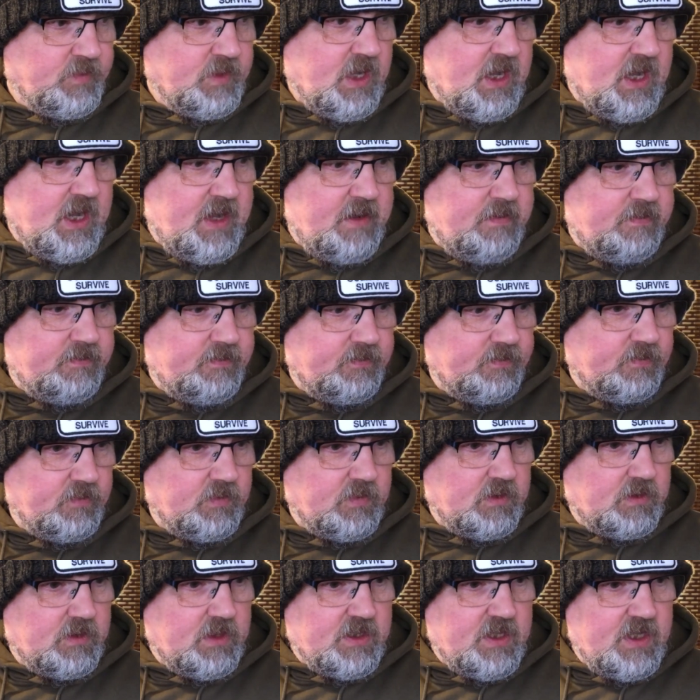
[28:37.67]
I
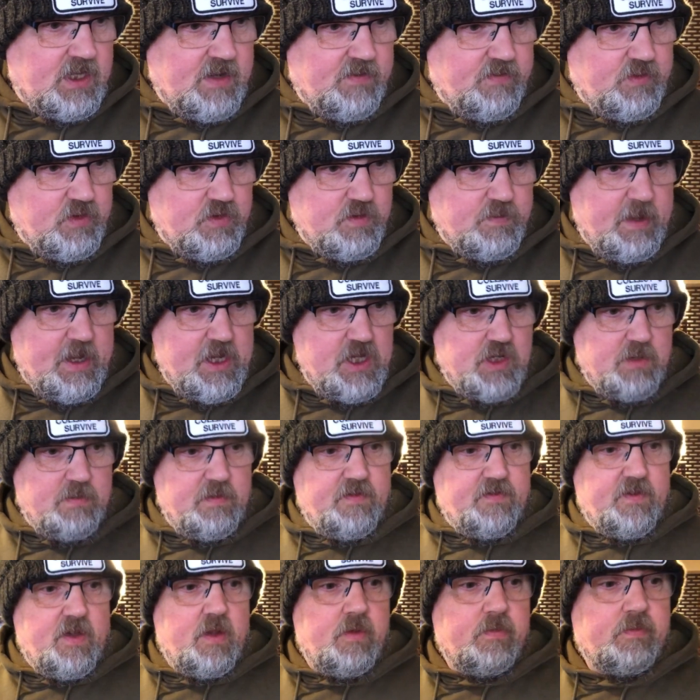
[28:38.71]
didn't have enough space on my
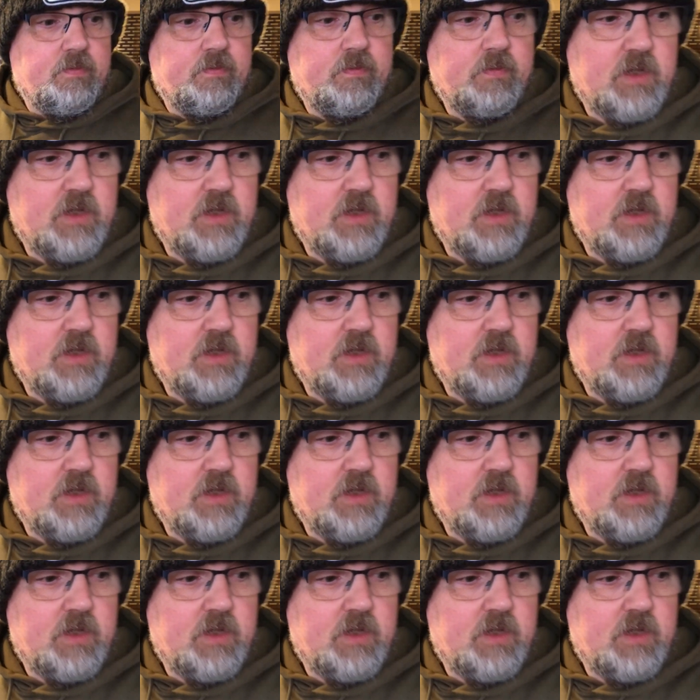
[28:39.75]
phone